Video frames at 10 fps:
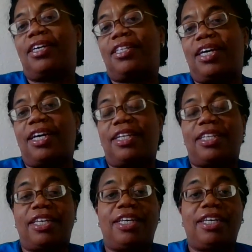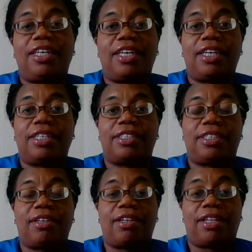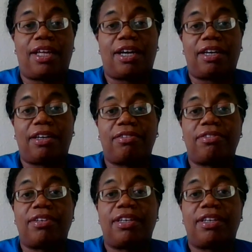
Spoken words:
that he is still alive.